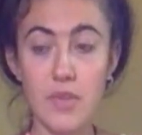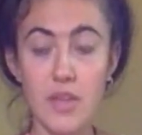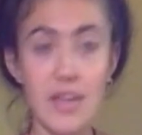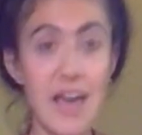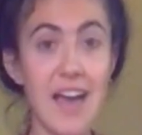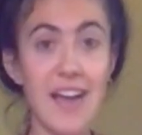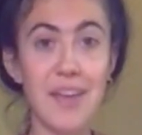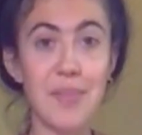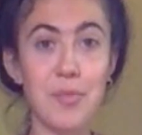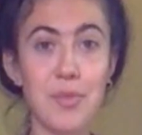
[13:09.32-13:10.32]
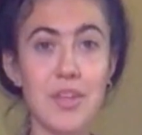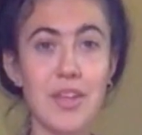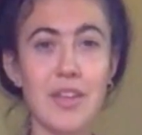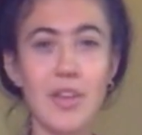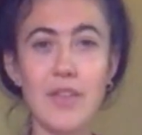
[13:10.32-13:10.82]
yeah, I'm
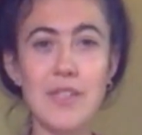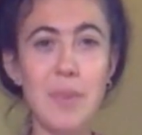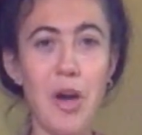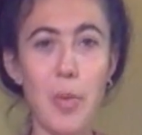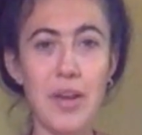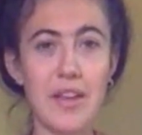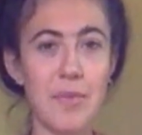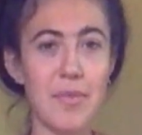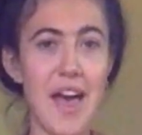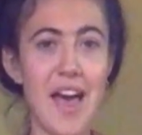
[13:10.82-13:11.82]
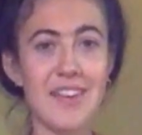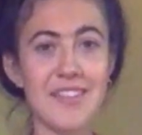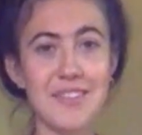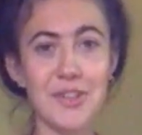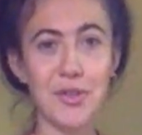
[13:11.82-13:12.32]
really nervous about opening up that
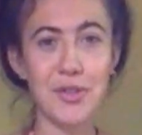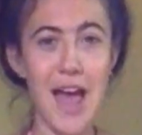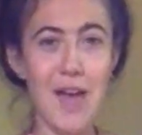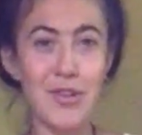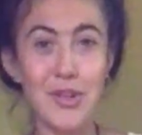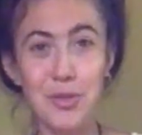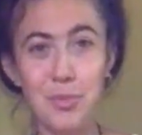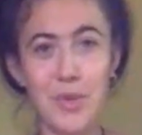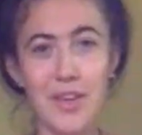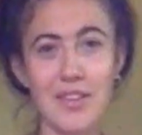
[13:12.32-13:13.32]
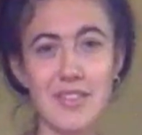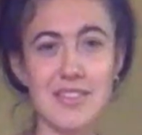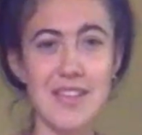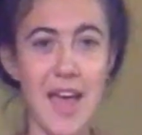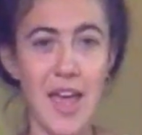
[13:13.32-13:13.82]
whole avenue
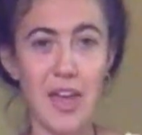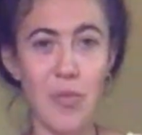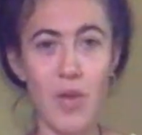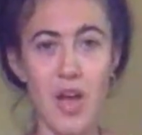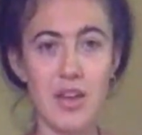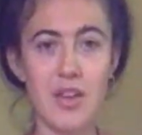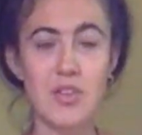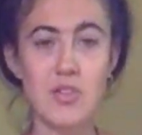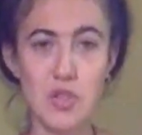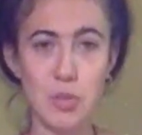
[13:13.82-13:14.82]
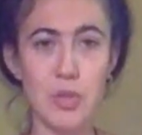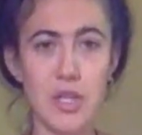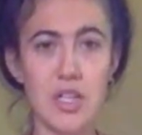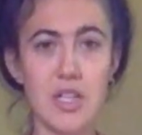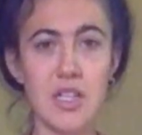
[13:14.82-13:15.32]
because I am not
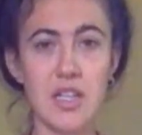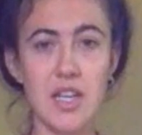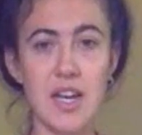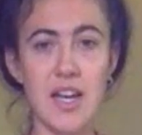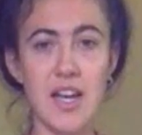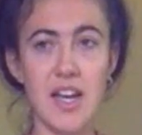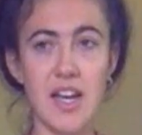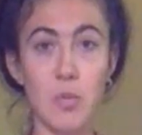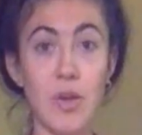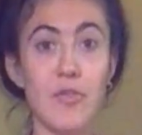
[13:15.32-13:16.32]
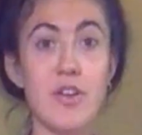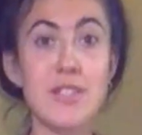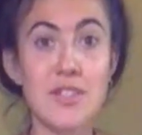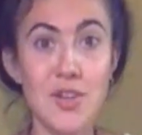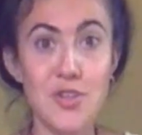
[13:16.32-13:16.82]
super well
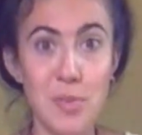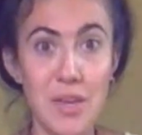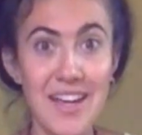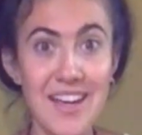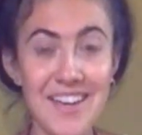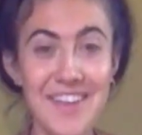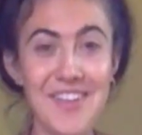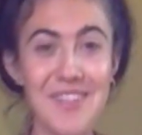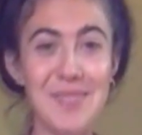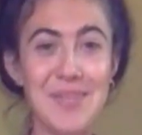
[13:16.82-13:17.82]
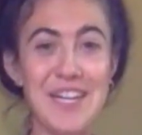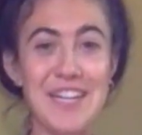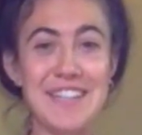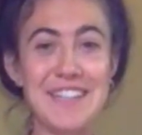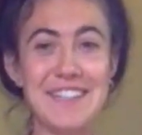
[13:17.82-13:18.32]
versed in social media,
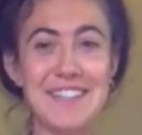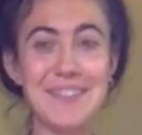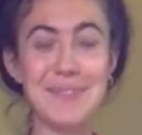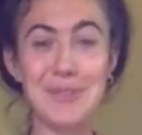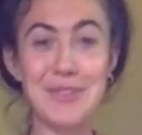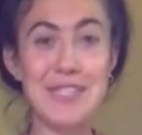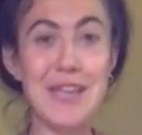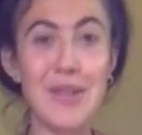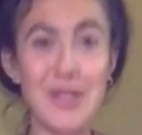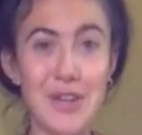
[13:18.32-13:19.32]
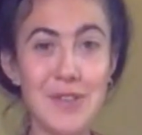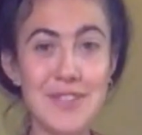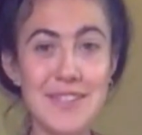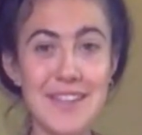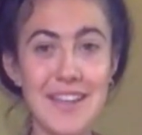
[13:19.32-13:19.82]
but we will see how it
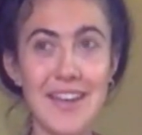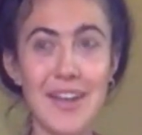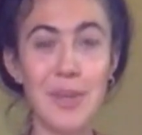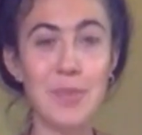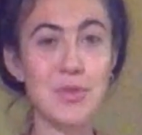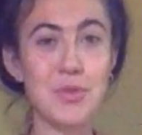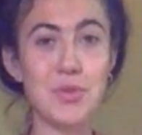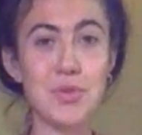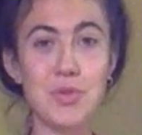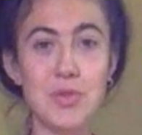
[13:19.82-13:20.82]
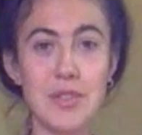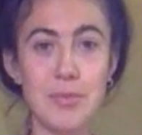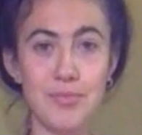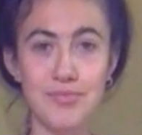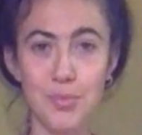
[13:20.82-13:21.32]
goes, and I hope to
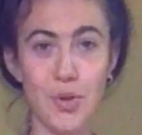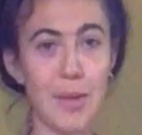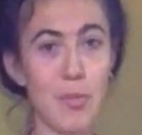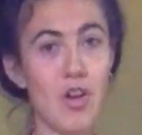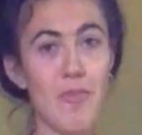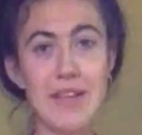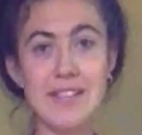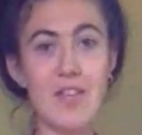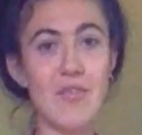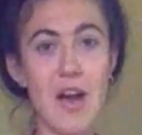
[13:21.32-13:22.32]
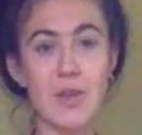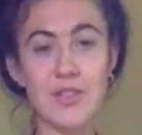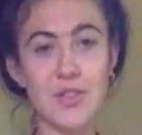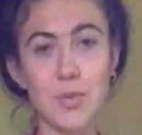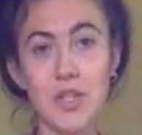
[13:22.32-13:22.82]
bring more of myself out
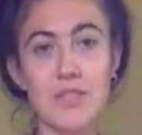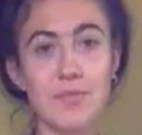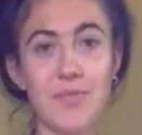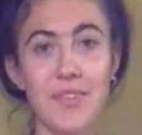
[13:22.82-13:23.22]
into the world.